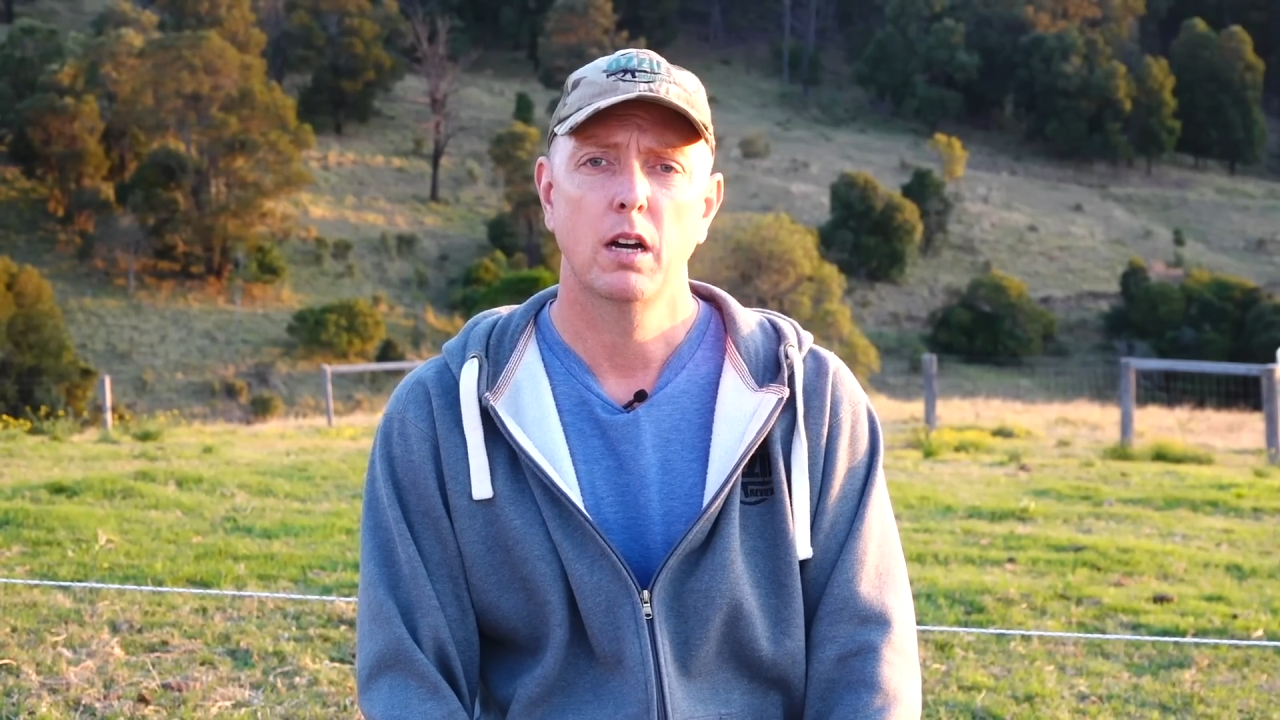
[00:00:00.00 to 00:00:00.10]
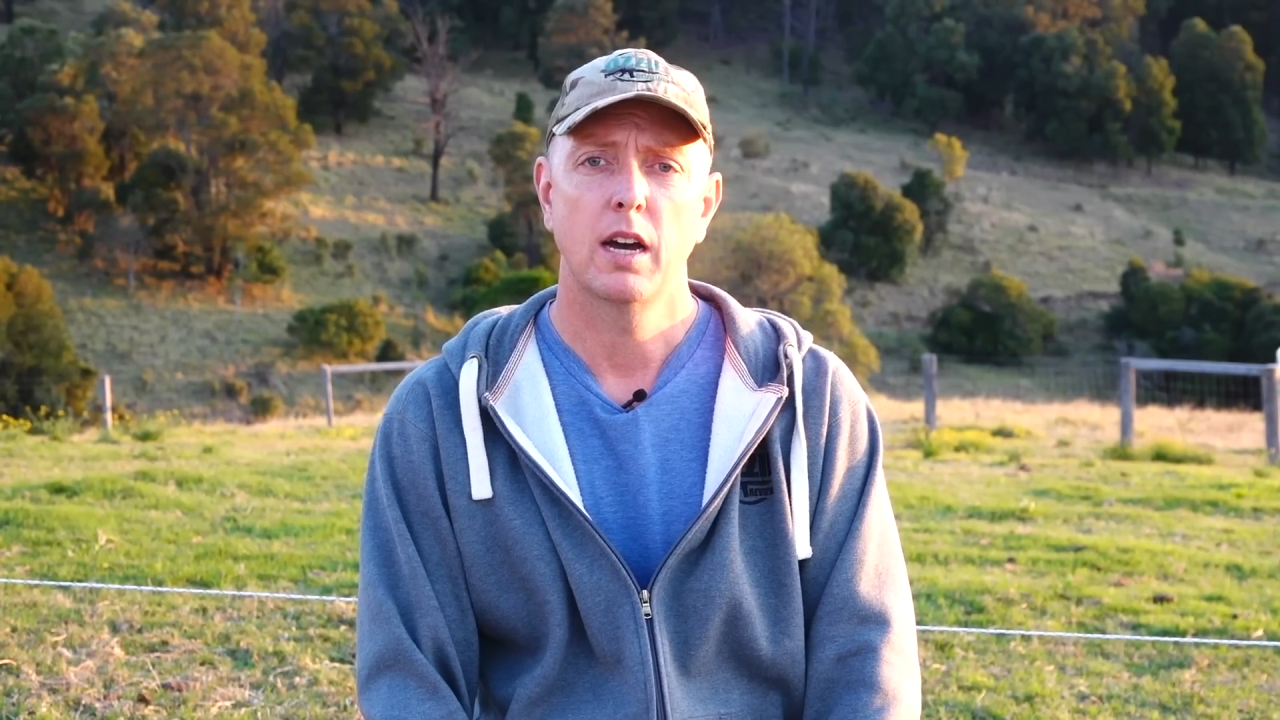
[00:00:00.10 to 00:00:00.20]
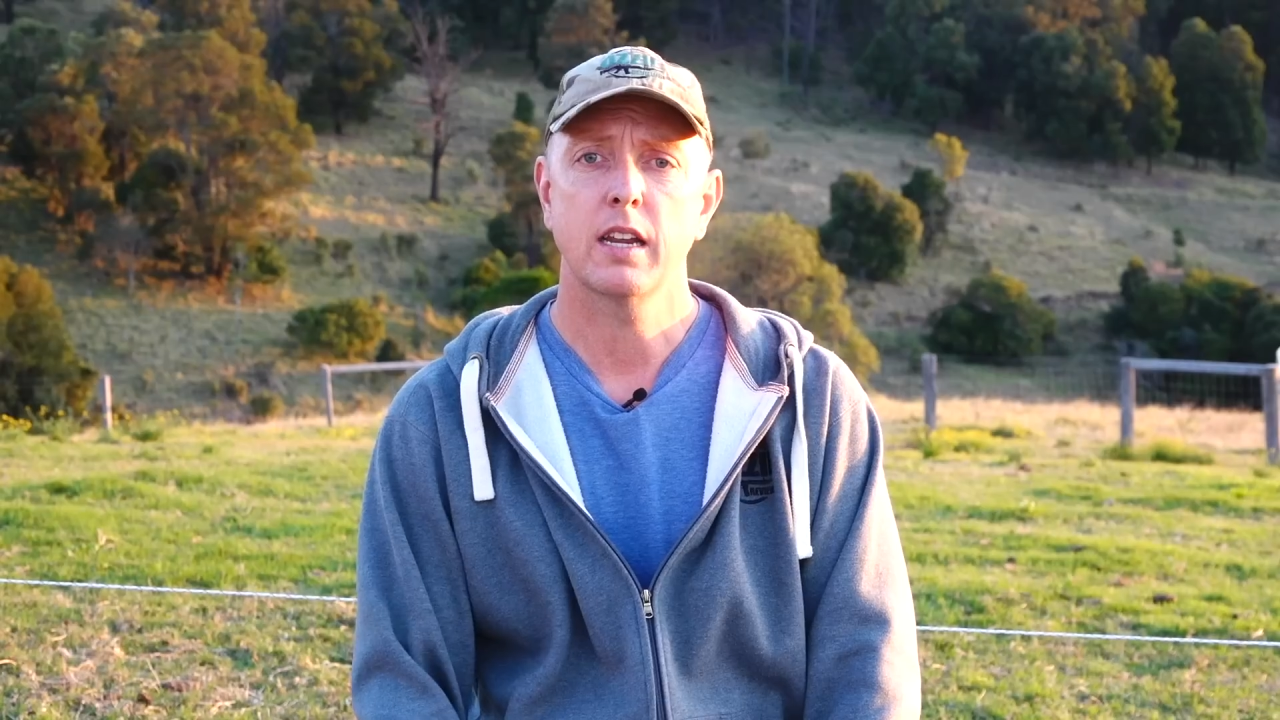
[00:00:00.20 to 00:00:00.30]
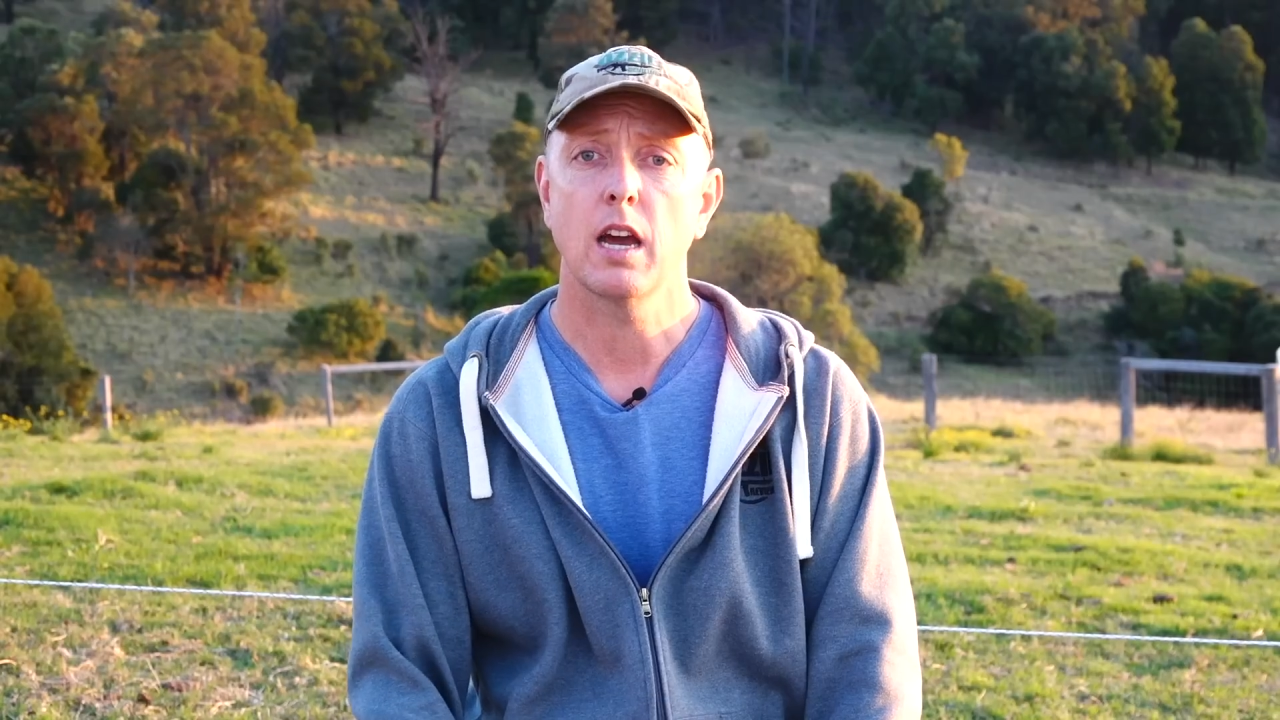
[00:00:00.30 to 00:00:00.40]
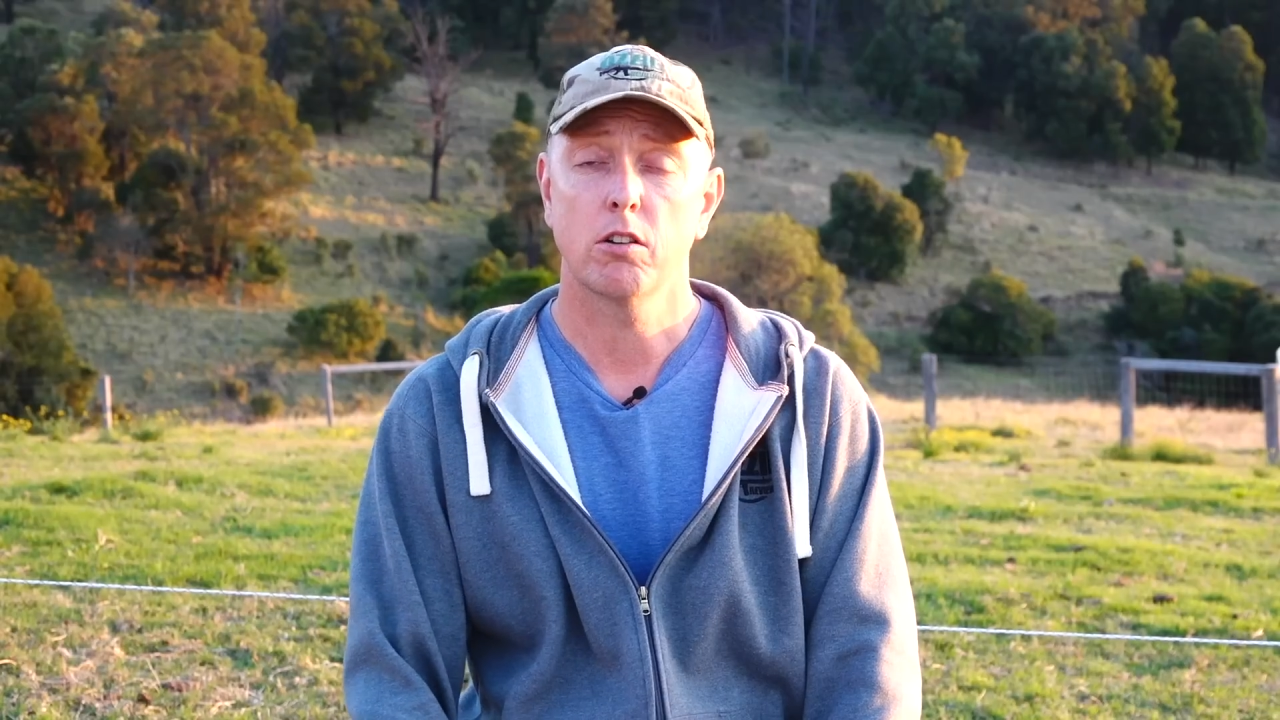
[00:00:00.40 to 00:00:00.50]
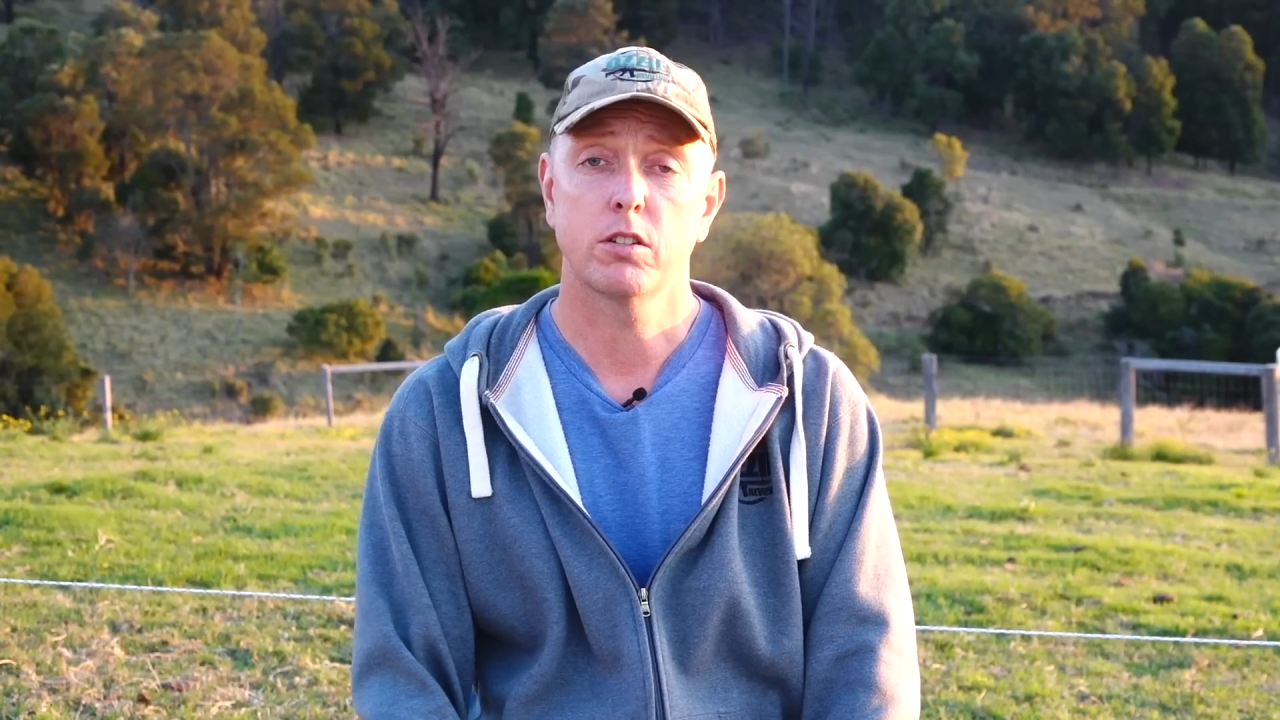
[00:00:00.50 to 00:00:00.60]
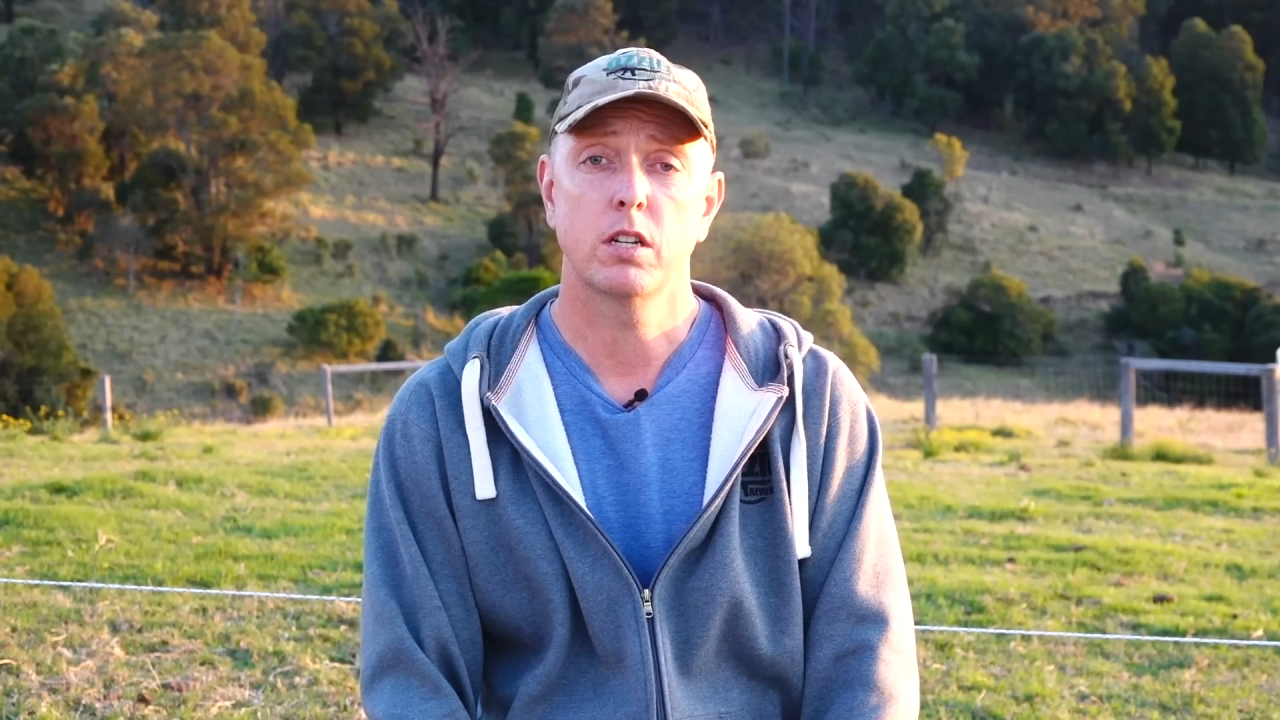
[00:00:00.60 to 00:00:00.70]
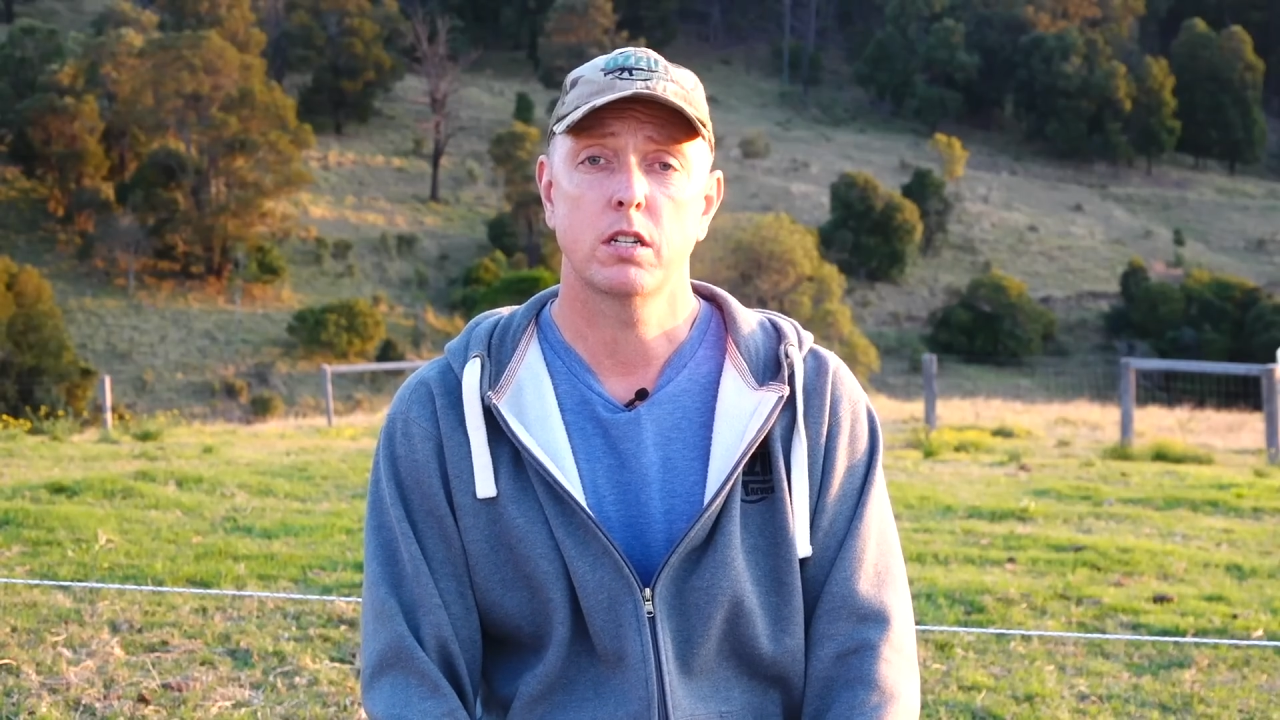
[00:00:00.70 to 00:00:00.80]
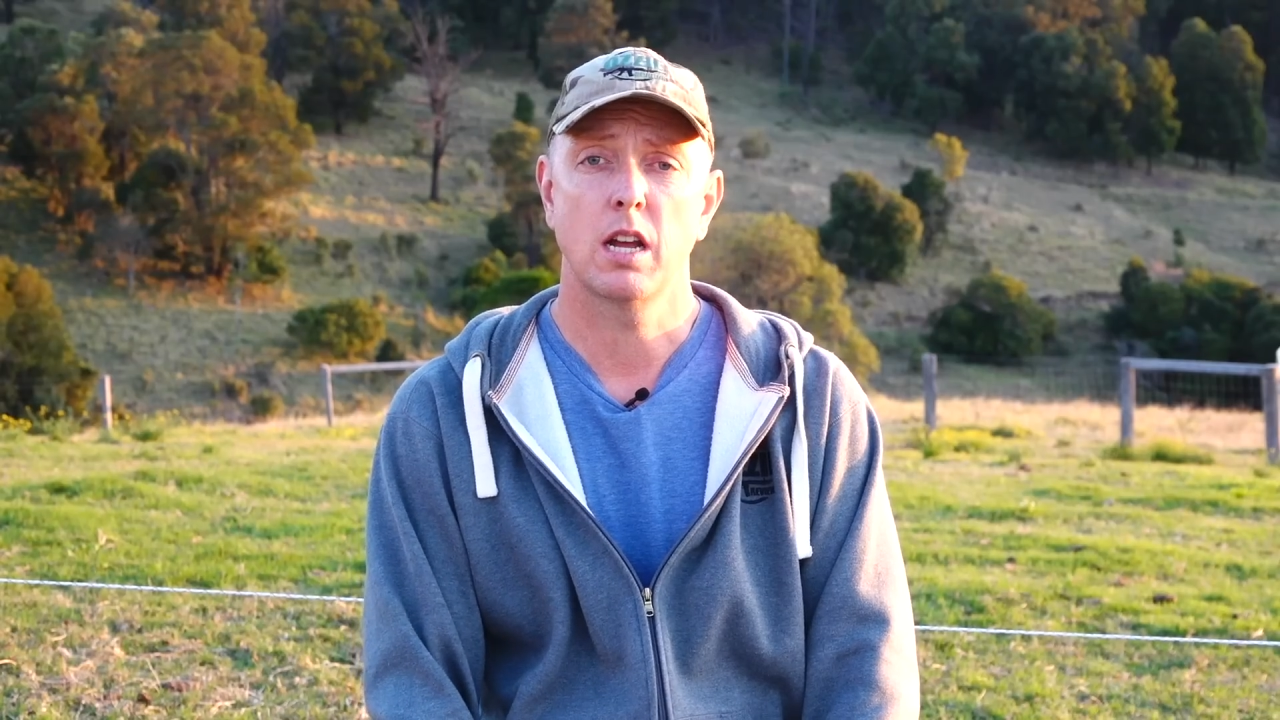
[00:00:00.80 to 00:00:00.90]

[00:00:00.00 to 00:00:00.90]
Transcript: and go and sit